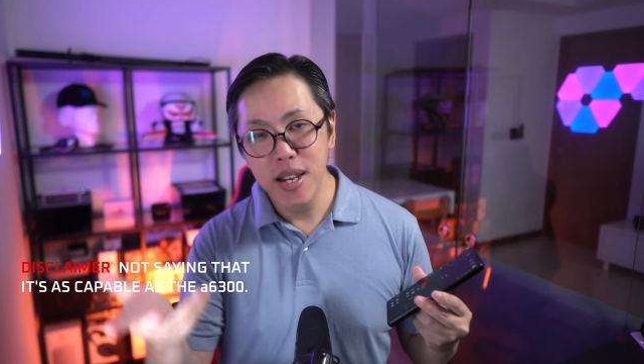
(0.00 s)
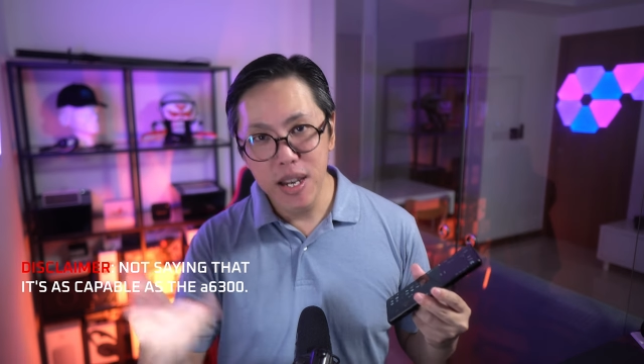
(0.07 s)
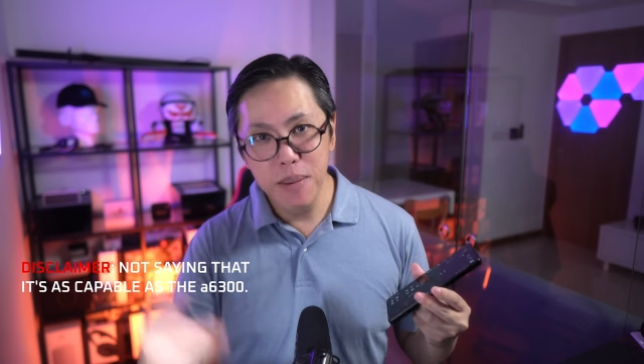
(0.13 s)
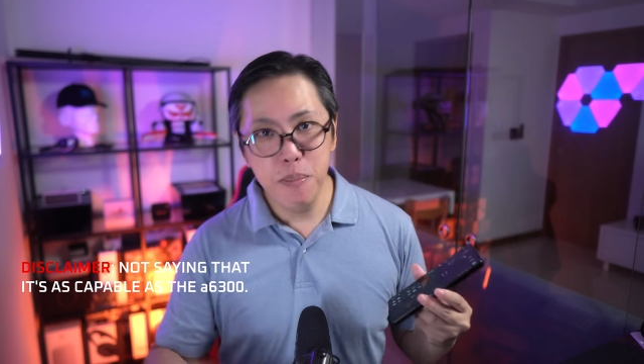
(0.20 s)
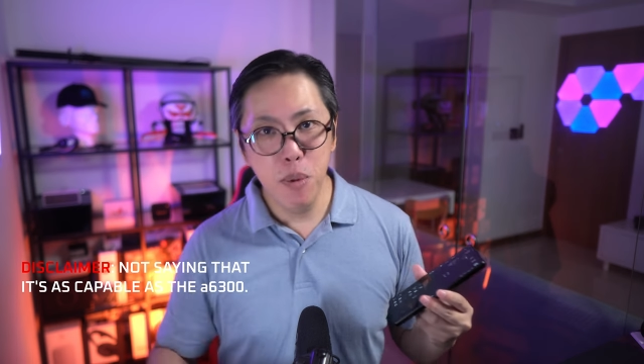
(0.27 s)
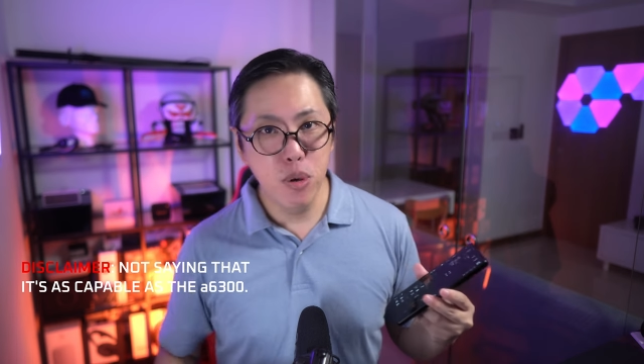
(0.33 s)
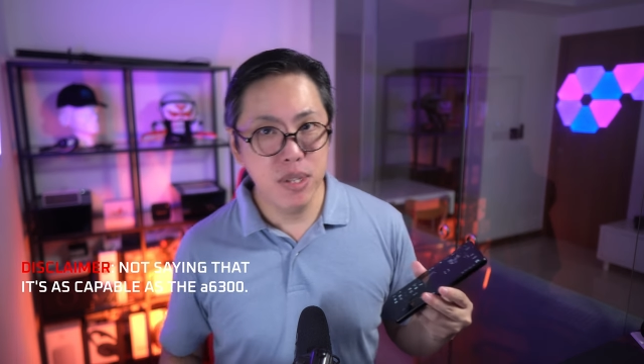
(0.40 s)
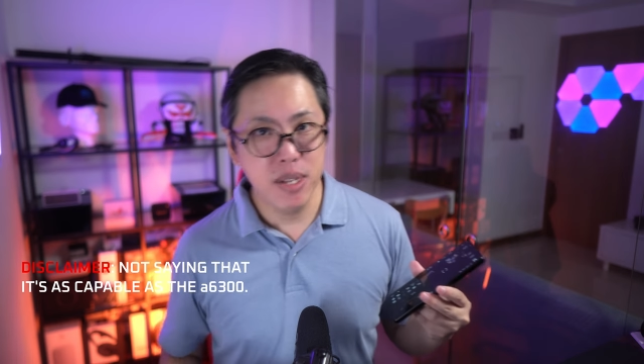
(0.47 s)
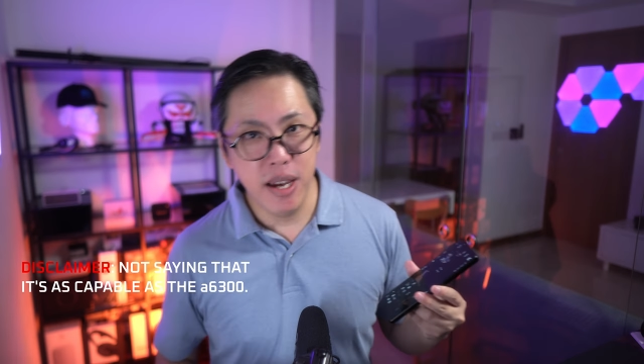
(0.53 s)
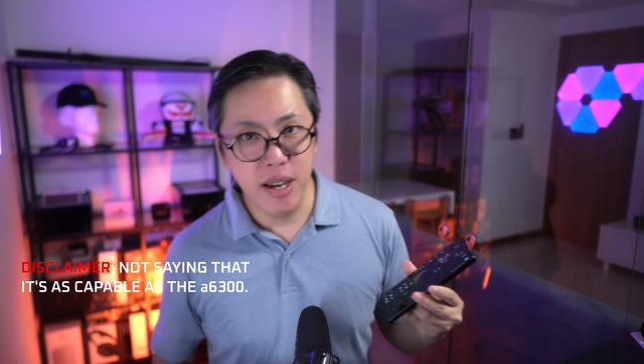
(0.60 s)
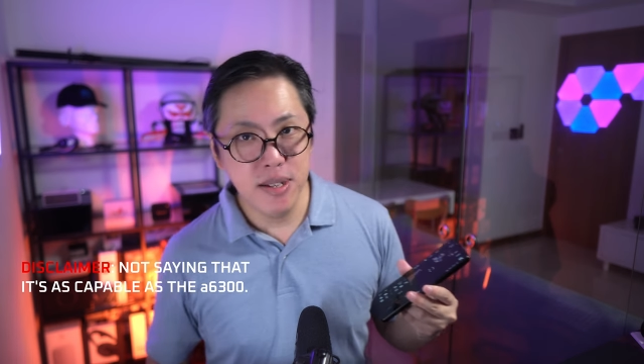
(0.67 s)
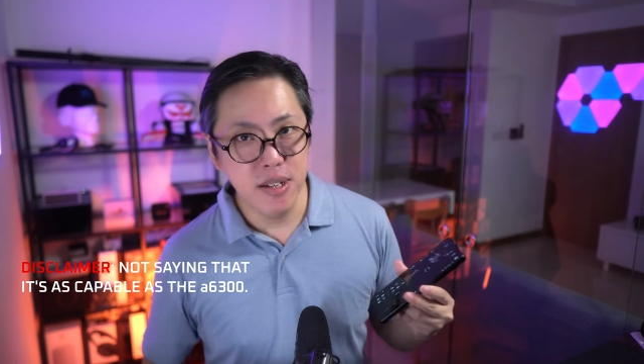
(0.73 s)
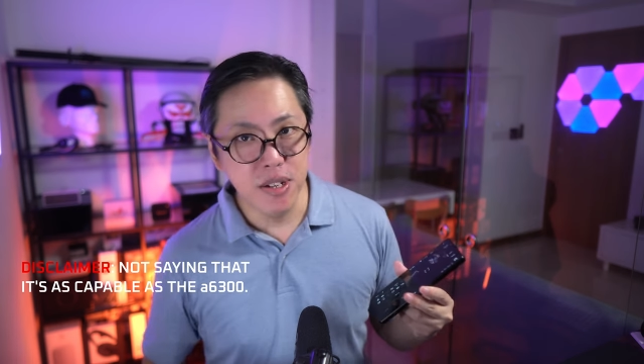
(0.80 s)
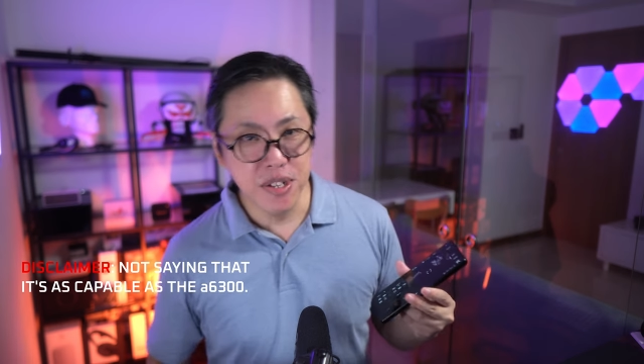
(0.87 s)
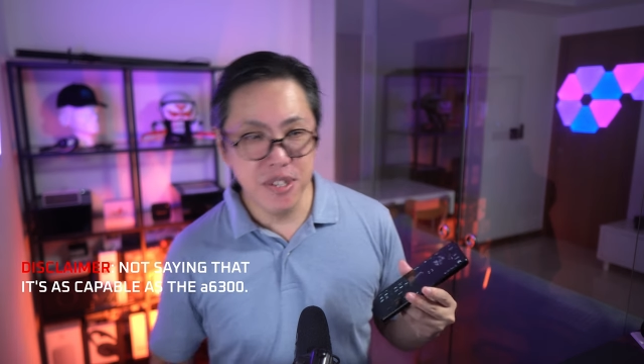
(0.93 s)
in most
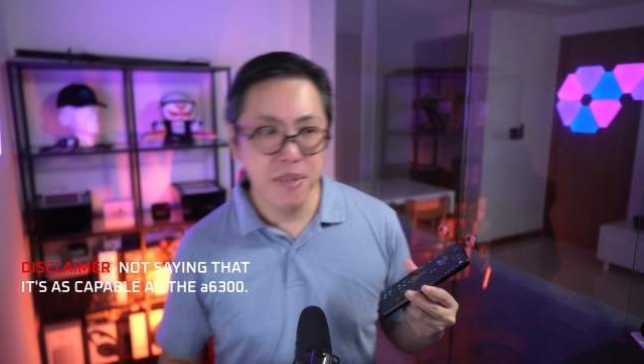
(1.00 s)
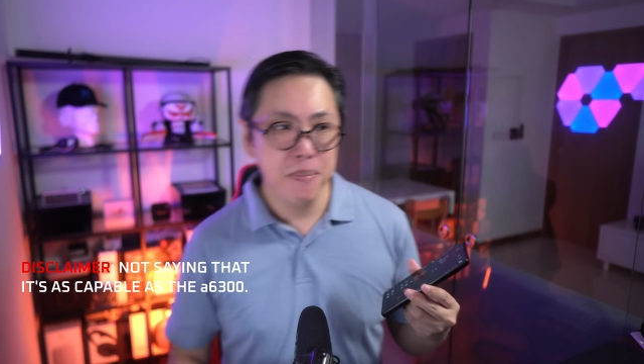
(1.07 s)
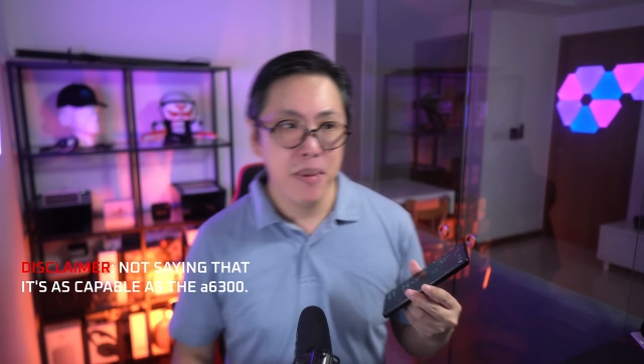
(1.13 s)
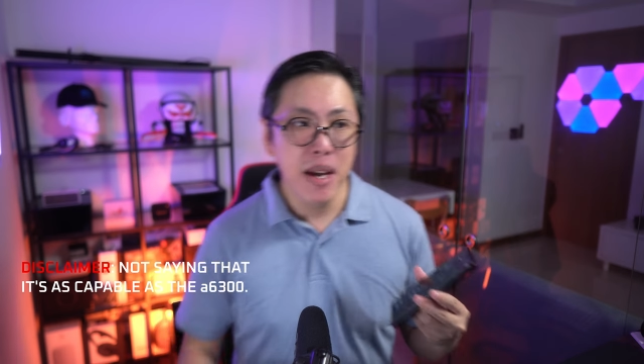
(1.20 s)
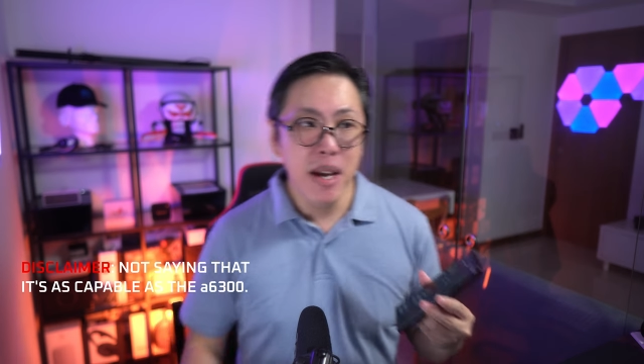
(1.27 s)
cases.